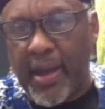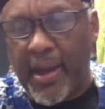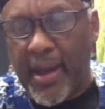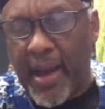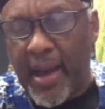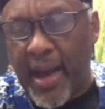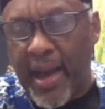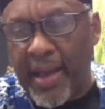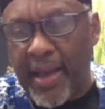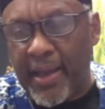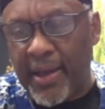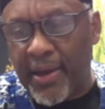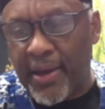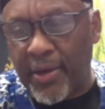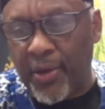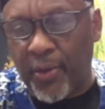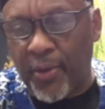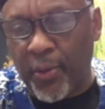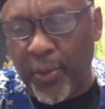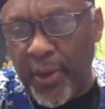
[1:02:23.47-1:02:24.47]
I
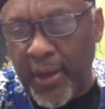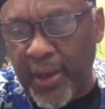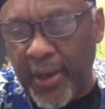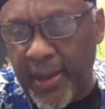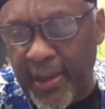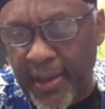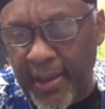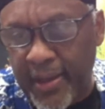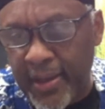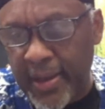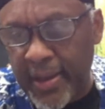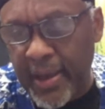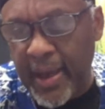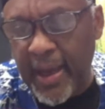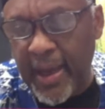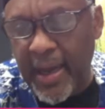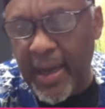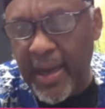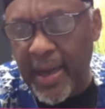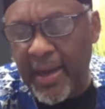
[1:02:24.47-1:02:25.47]
agree.
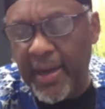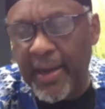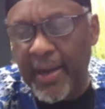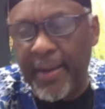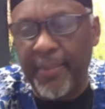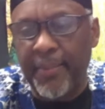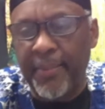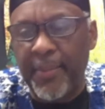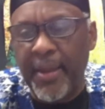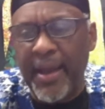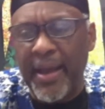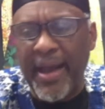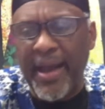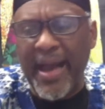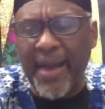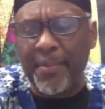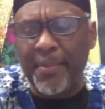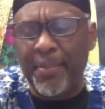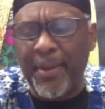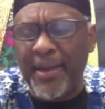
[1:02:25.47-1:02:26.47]

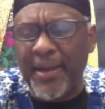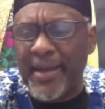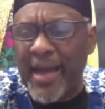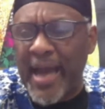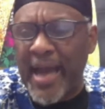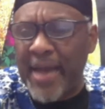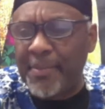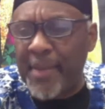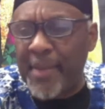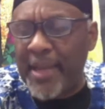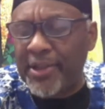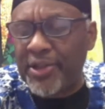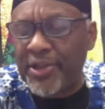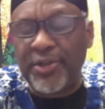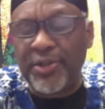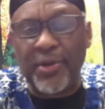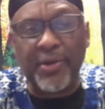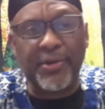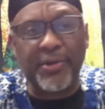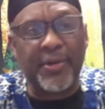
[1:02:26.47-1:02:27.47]
But I'm not
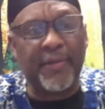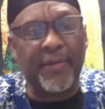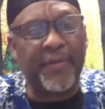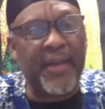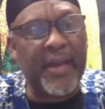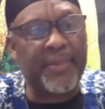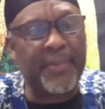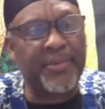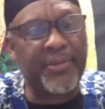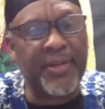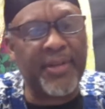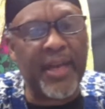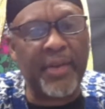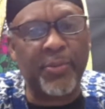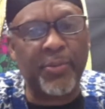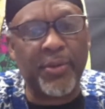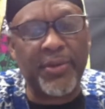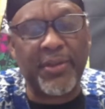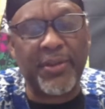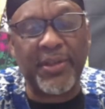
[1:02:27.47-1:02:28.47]
certain if
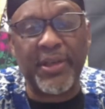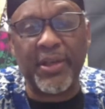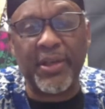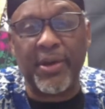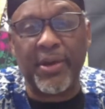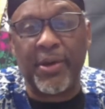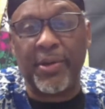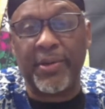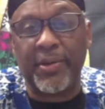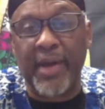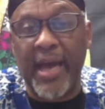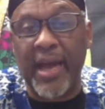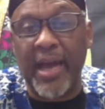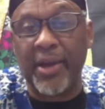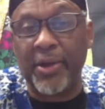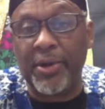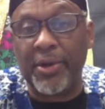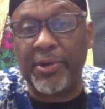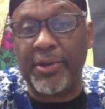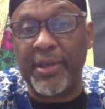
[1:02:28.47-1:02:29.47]
Epstein was killed. I
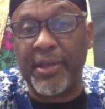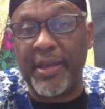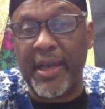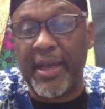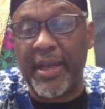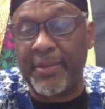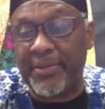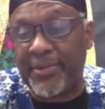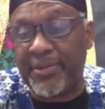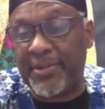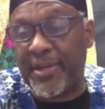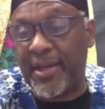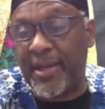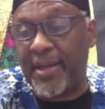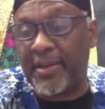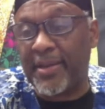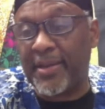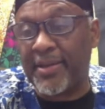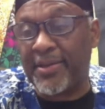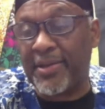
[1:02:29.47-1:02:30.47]
heard that
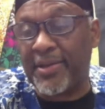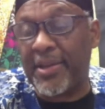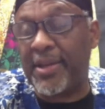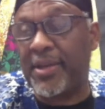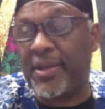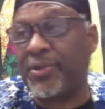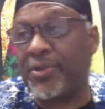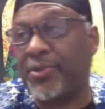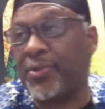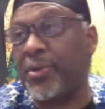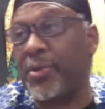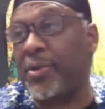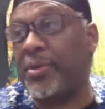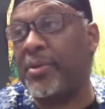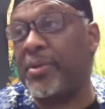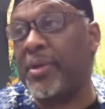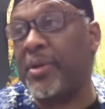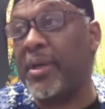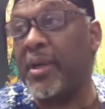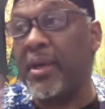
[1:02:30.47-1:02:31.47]
Epstein is in Israel.
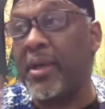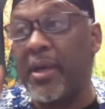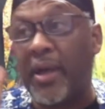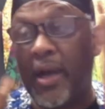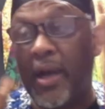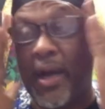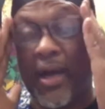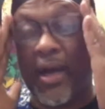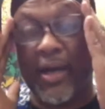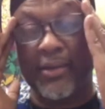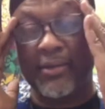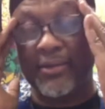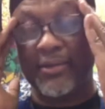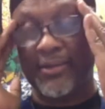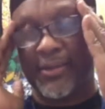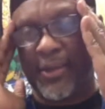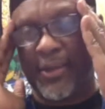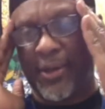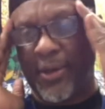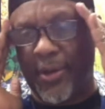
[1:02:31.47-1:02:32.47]

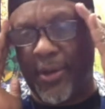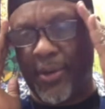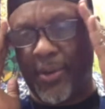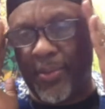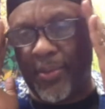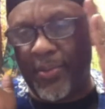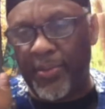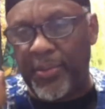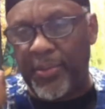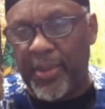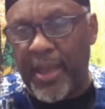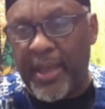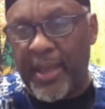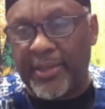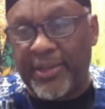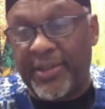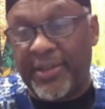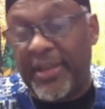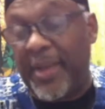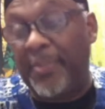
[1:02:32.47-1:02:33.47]
At
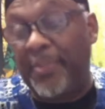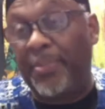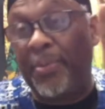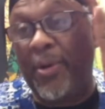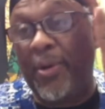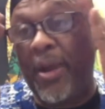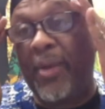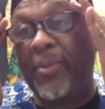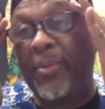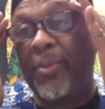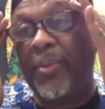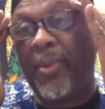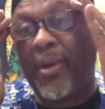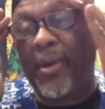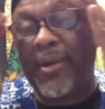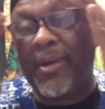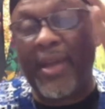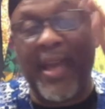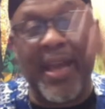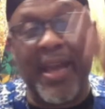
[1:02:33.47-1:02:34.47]
some point, we're
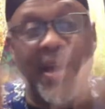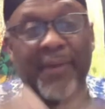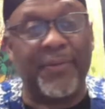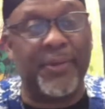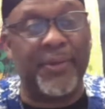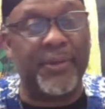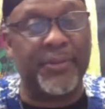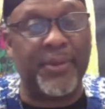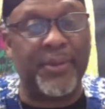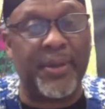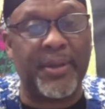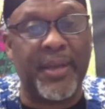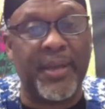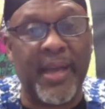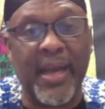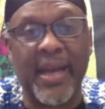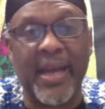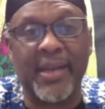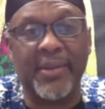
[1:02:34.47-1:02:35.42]
going to have to look at